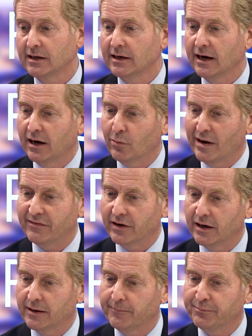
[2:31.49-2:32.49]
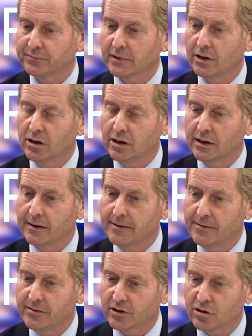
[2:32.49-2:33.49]
However,
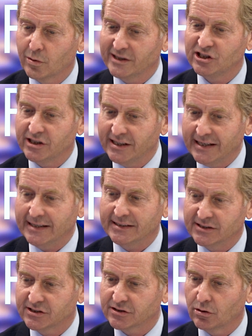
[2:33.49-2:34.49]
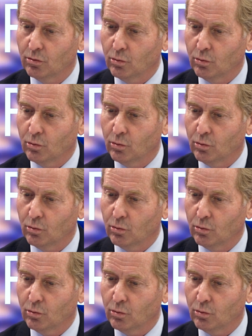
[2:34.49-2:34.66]
the question is,